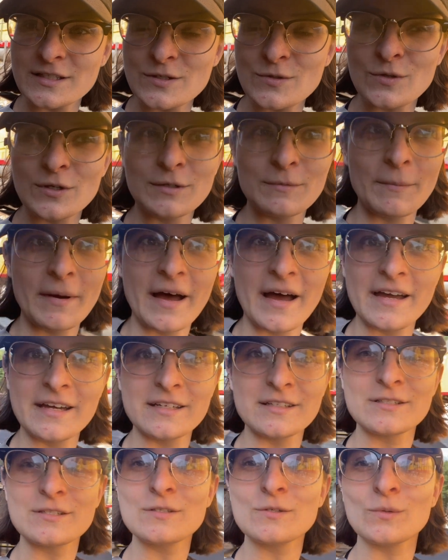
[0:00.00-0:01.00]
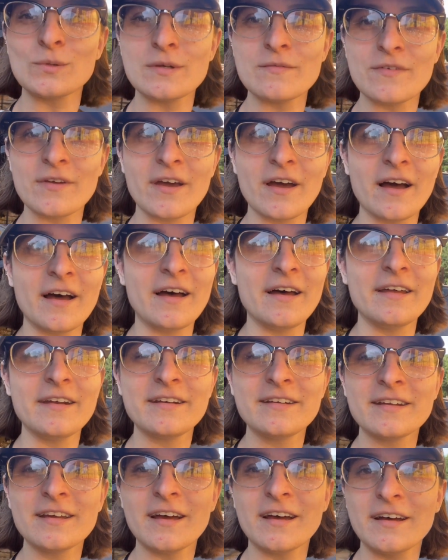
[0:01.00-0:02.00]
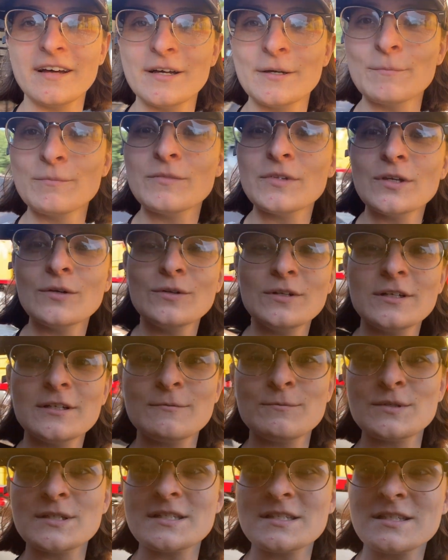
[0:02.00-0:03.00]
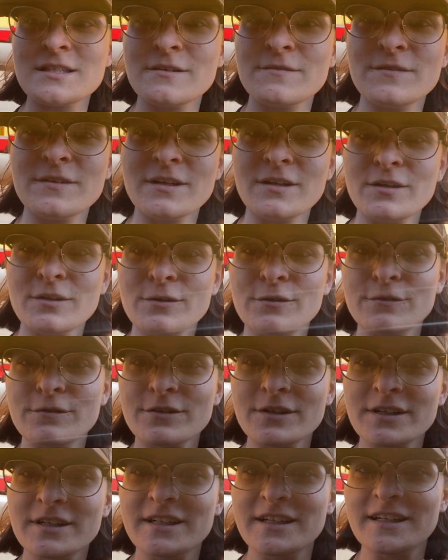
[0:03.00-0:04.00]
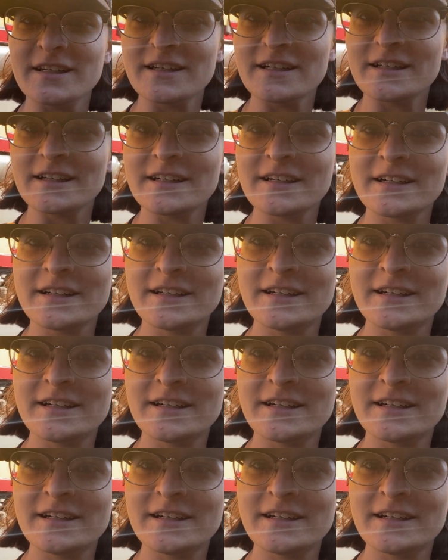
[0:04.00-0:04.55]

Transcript: you can buy. So we've got Union Pacific over here.